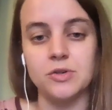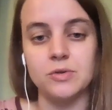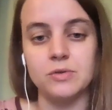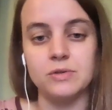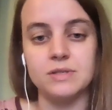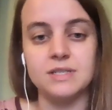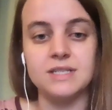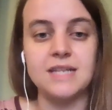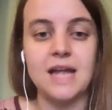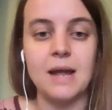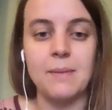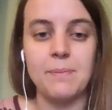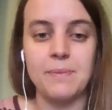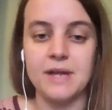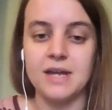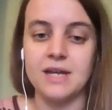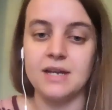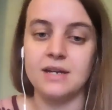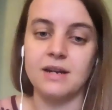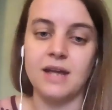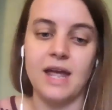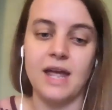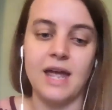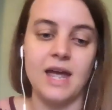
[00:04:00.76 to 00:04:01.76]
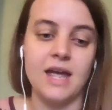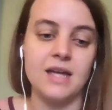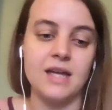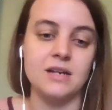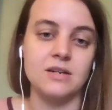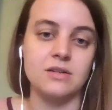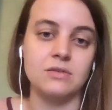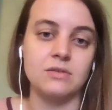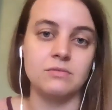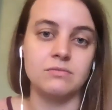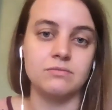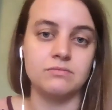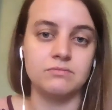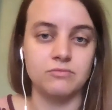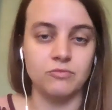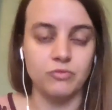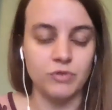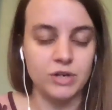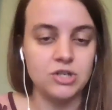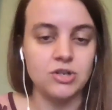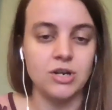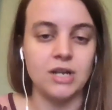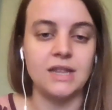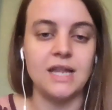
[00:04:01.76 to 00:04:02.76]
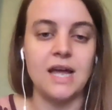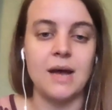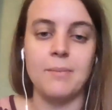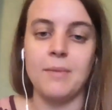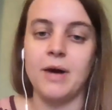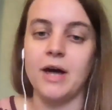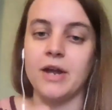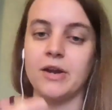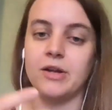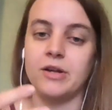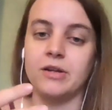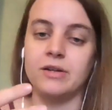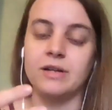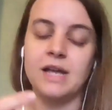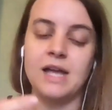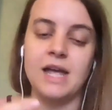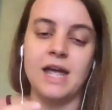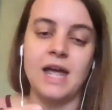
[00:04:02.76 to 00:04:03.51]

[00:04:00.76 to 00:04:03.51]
step in and retrain that model